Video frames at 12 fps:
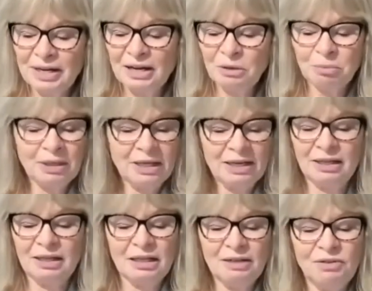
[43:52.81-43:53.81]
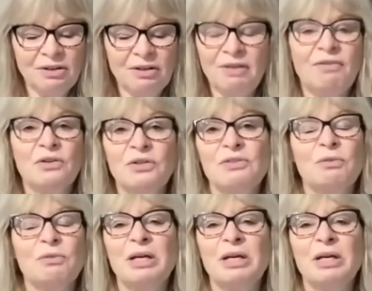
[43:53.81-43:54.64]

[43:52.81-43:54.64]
I don't plan any evening events for